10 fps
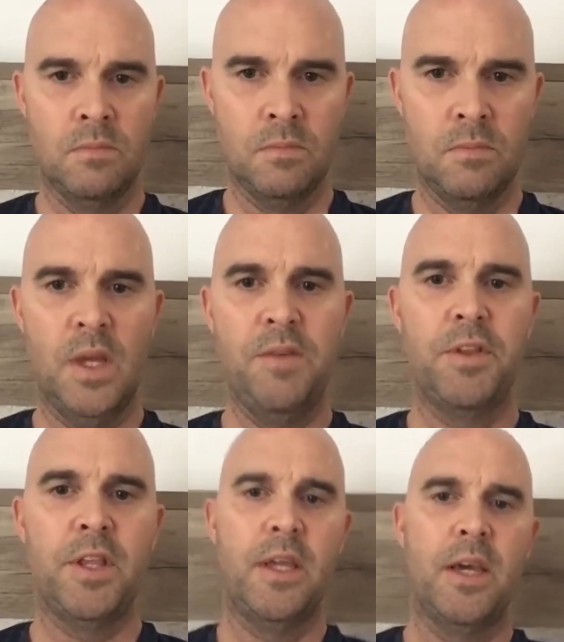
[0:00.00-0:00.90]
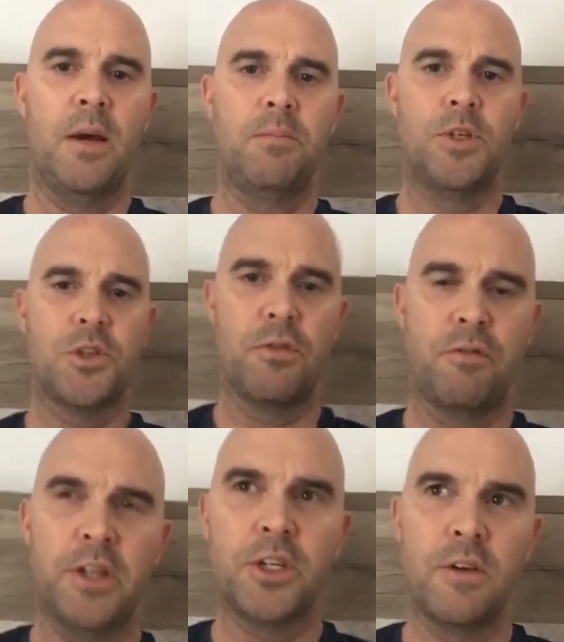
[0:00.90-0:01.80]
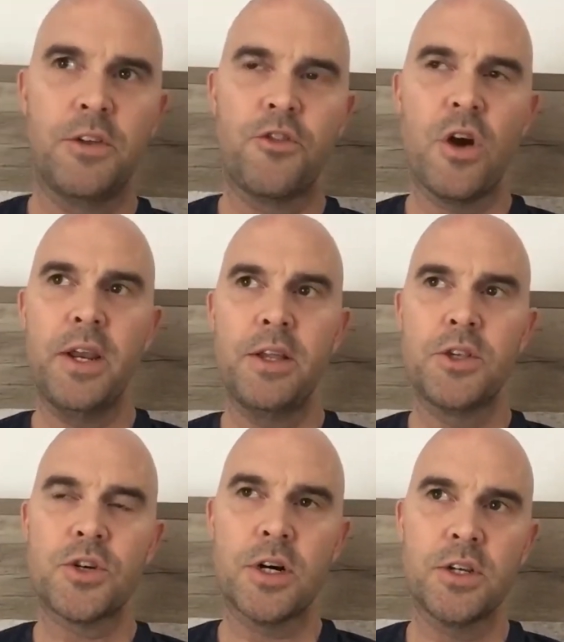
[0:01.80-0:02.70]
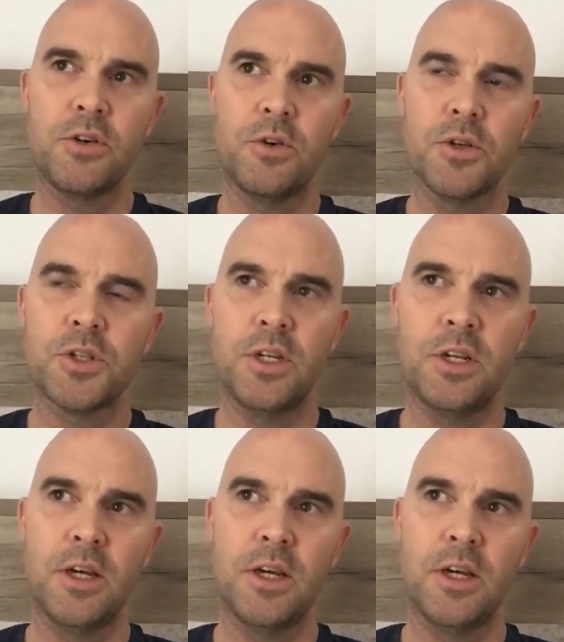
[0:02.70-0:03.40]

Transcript: Even the just reflecting on the trainee instructor course, and